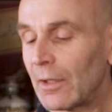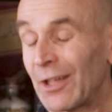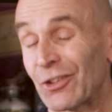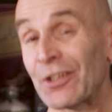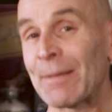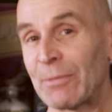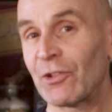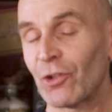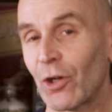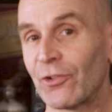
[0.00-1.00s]
It's cranberry
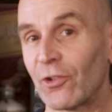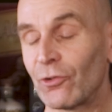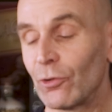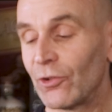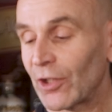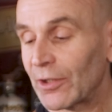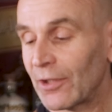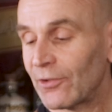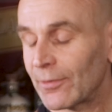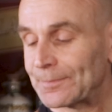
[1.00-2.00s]
sauce that's used in
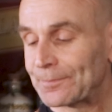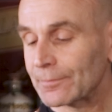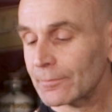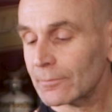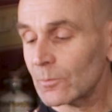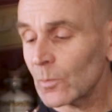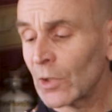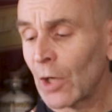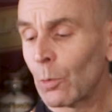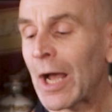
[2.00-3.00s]
this.
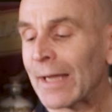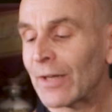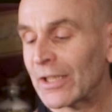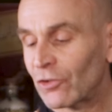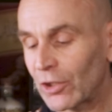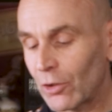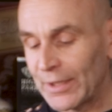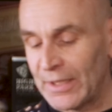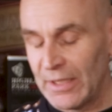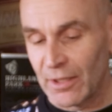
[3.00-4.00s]
Now what I've actually
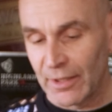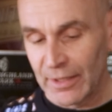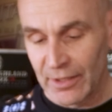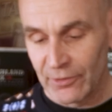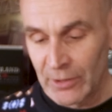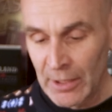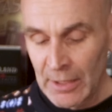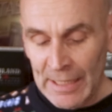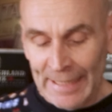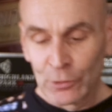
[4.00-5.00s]
got here is,
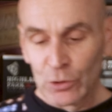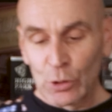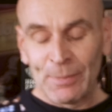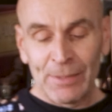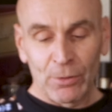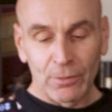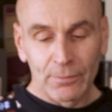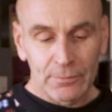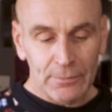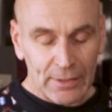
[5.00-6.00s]
I know a lot of
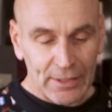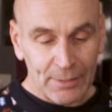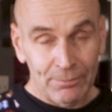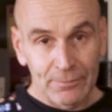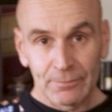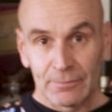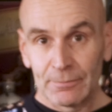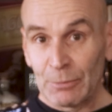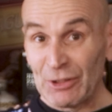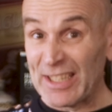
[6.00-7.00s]
people,
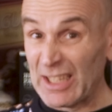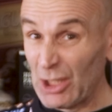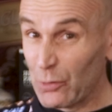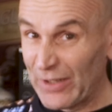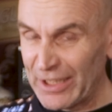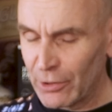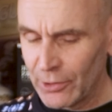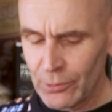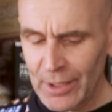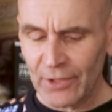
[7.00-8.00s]
particularly over here in
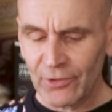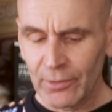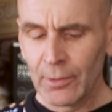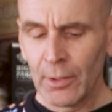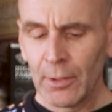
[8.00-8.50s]
the US,